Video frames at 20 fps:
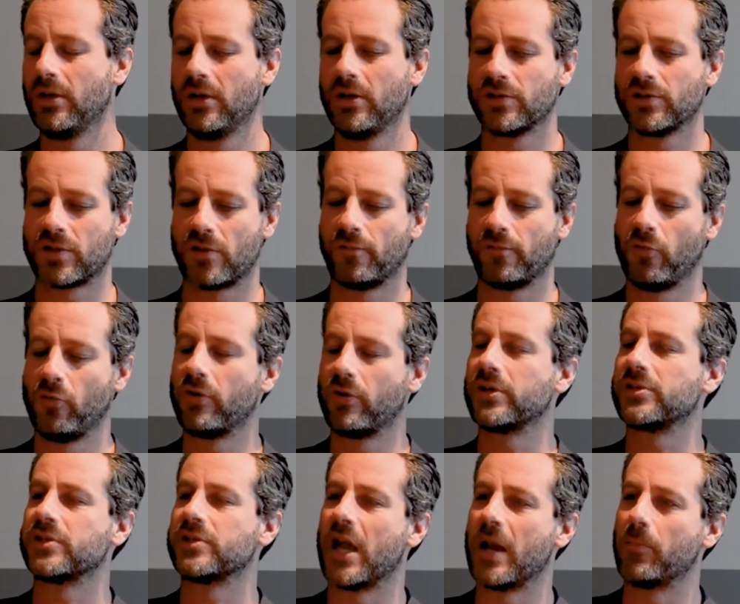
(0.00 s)
So for
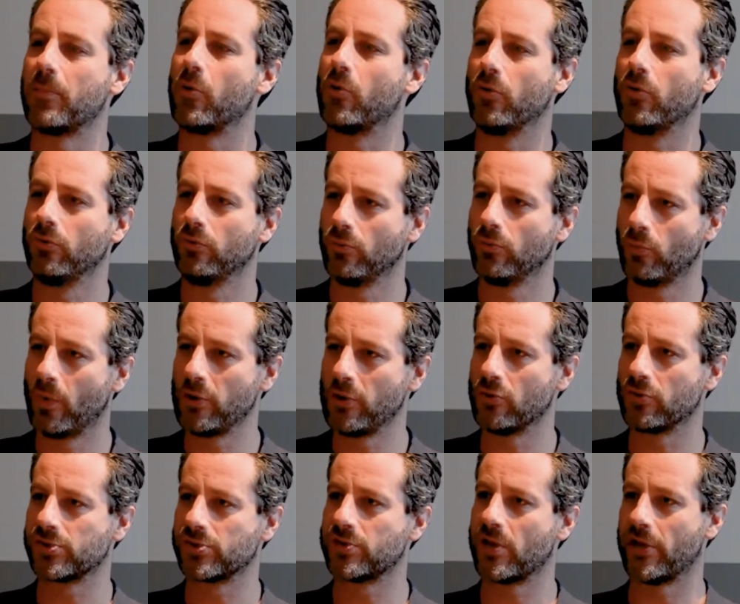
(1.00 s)
example, when
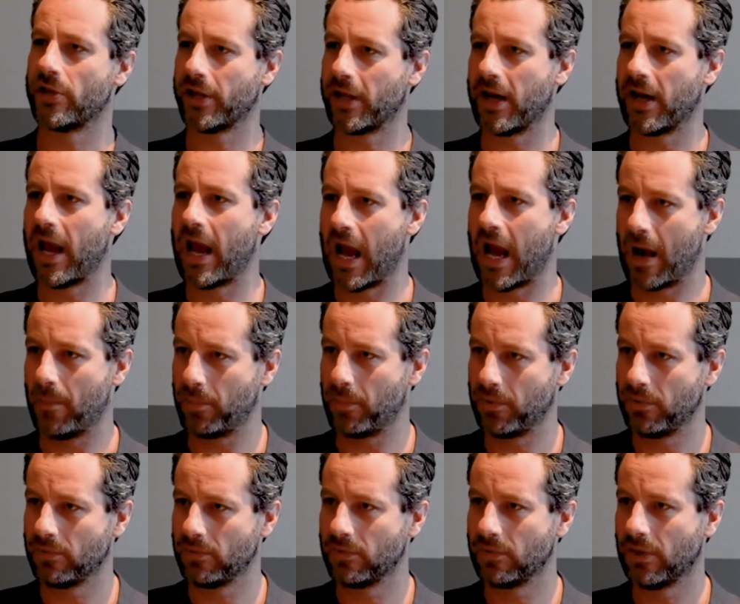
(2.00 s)
you're selling an app,
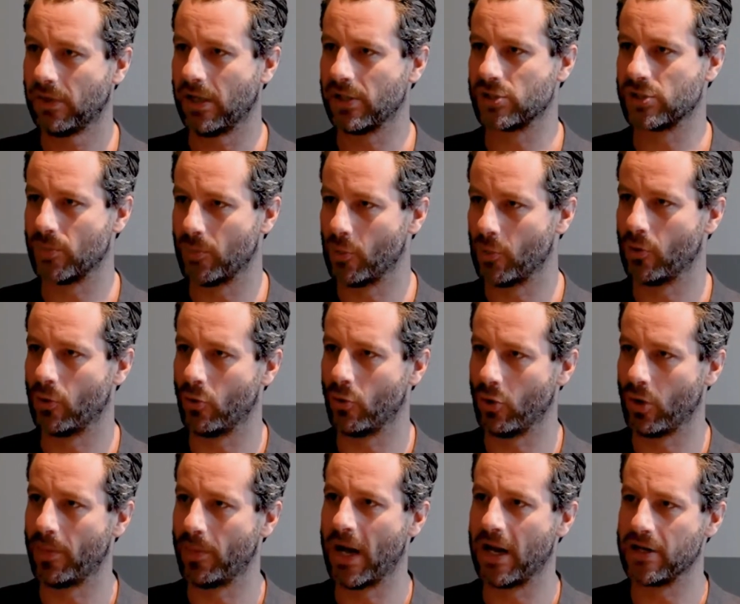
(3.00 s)
it's all
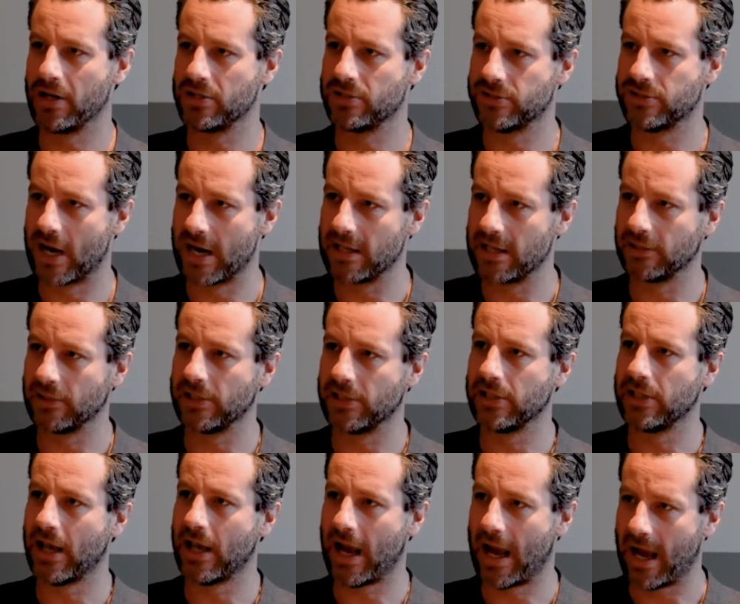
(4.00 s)
about
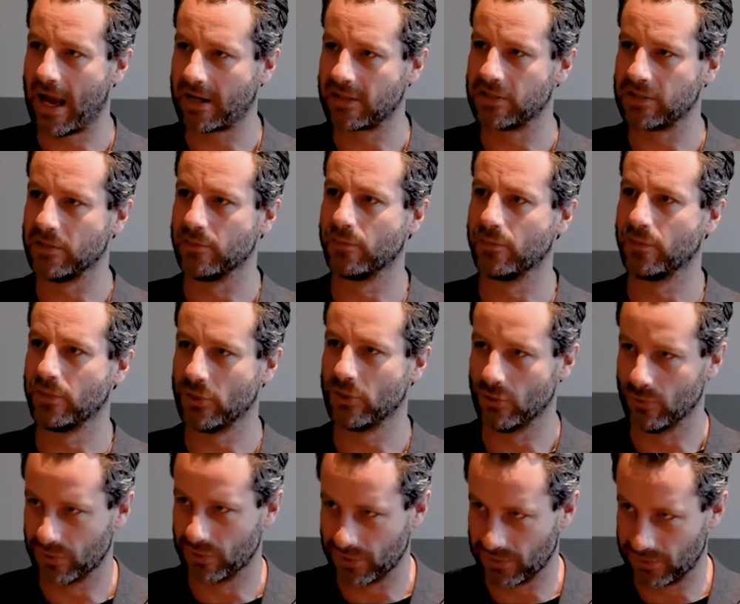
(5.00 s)
daily active
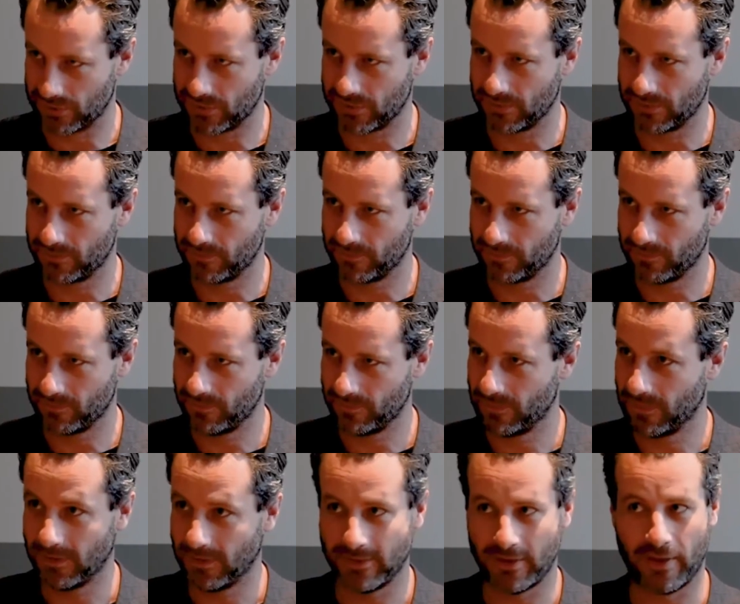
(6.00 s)
users.
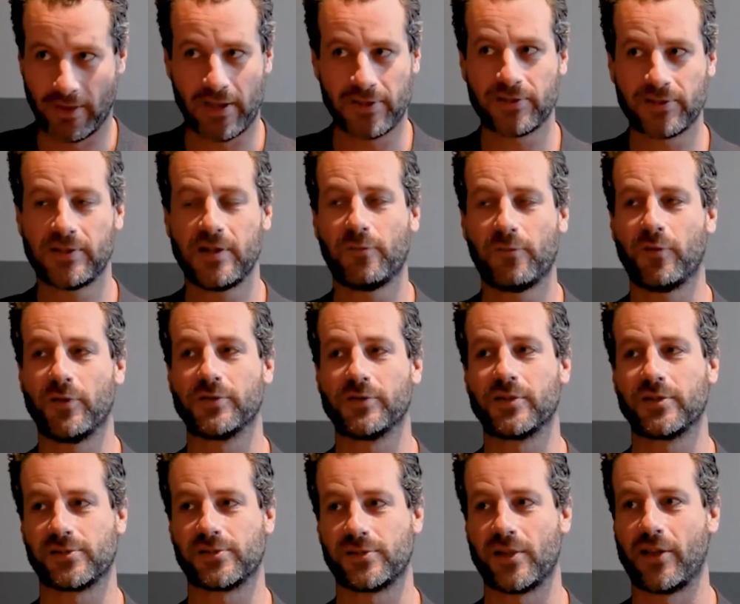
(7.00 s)
And that's different
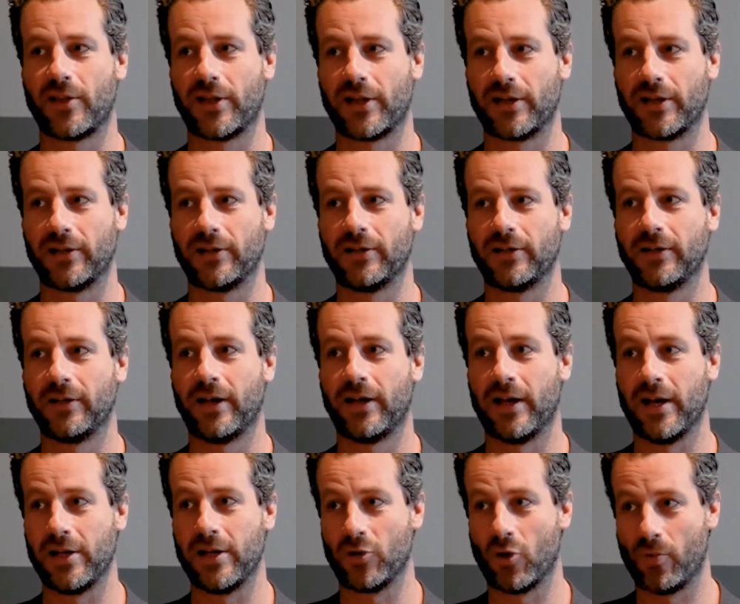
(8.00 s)
to selling an
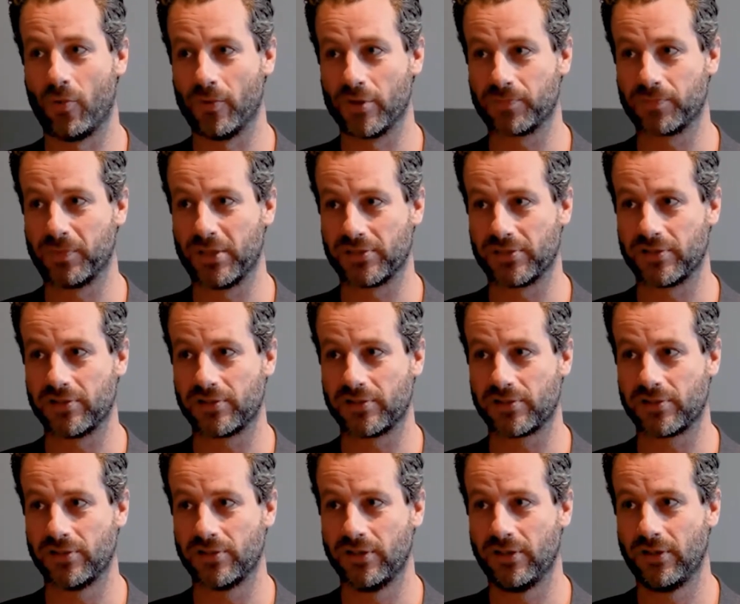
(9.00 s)
e-commerce
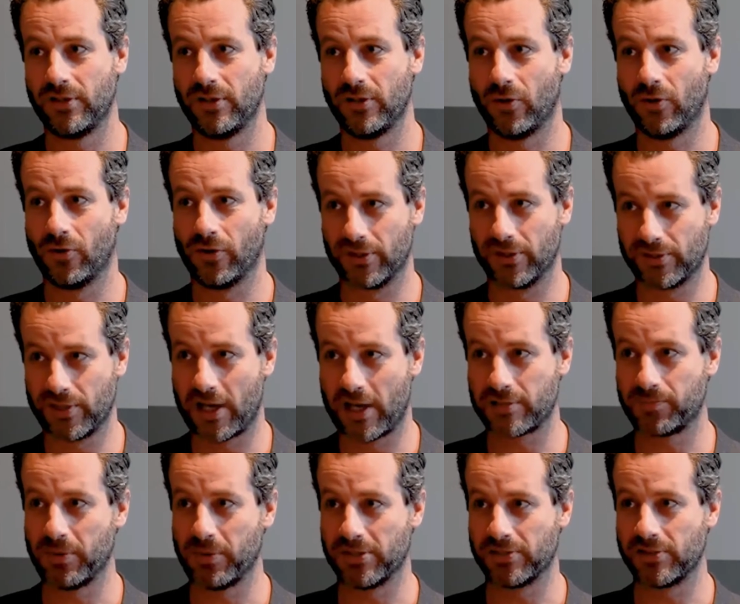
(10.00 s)
business or a SaaS
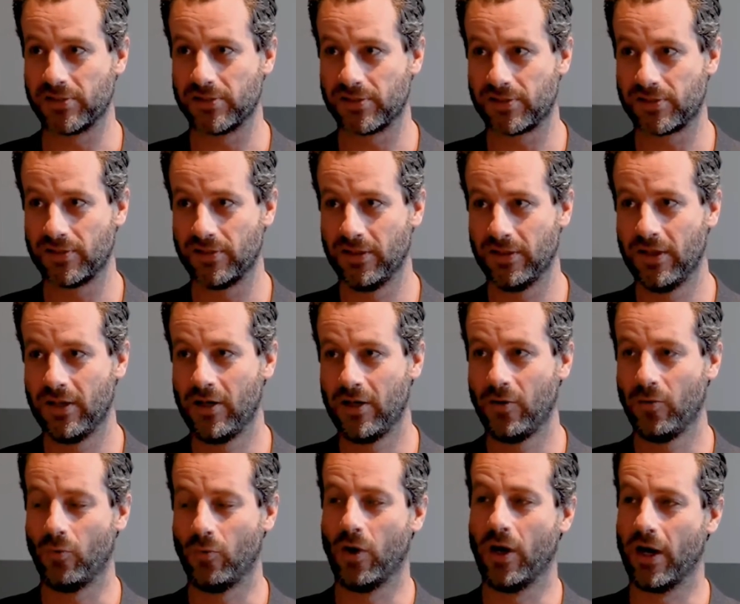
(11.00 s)
business,
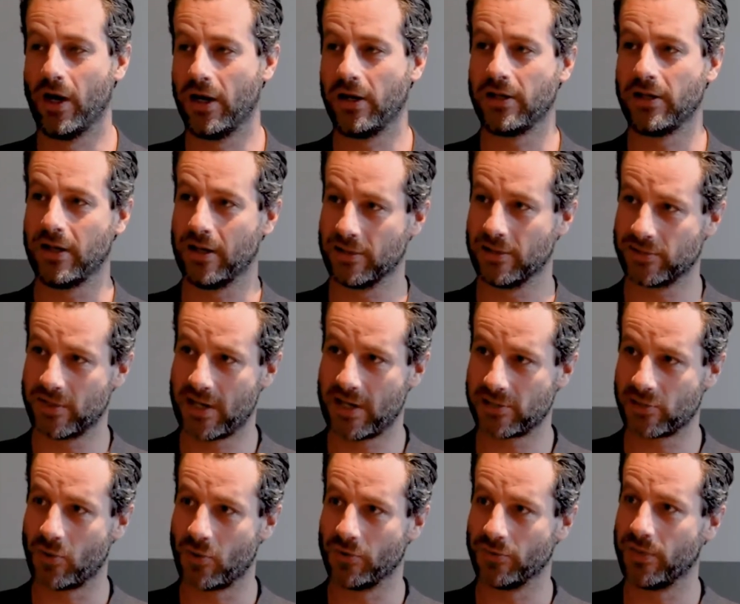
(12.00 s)
where in a SaaS
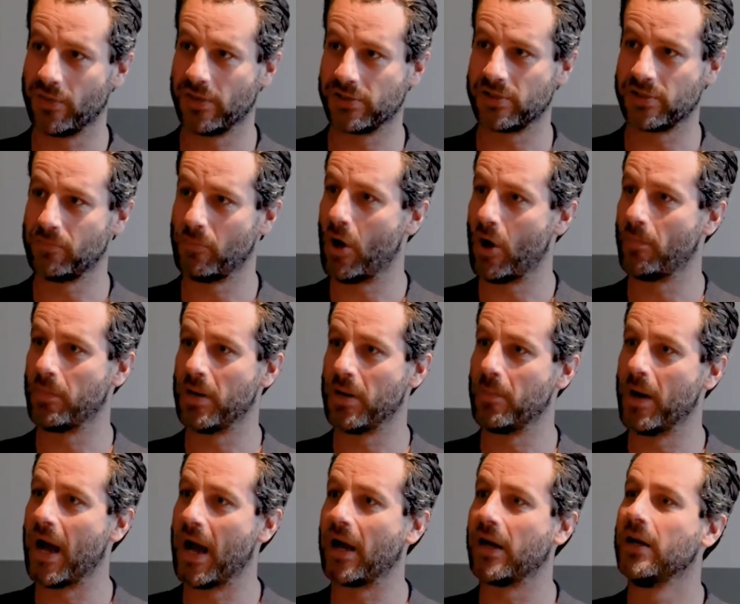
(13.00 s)
context, it might be
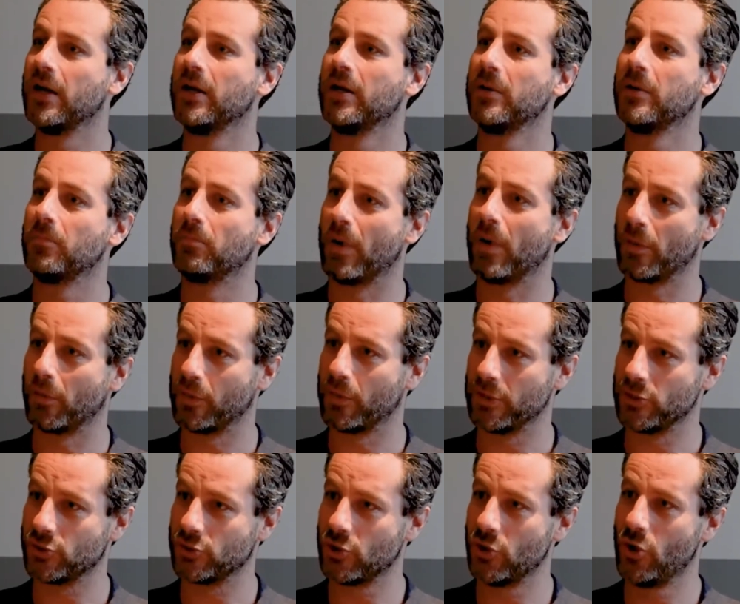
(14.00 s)
about monthly
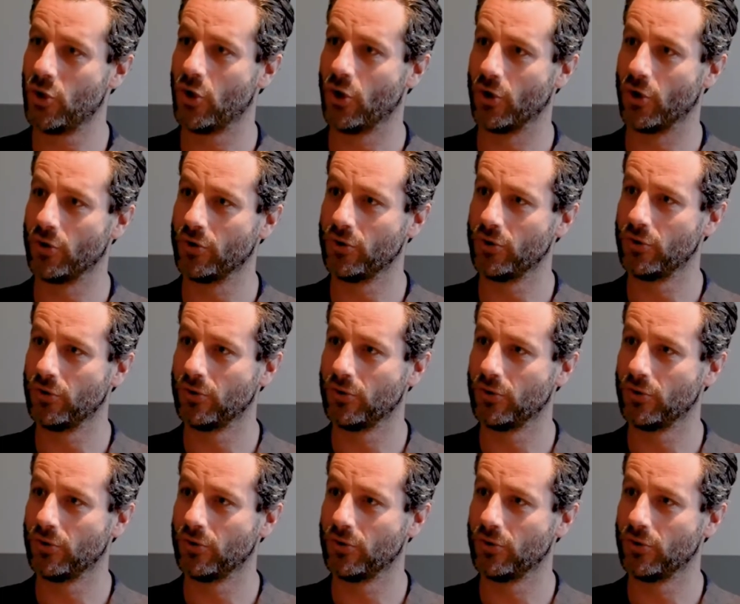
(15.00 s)
churn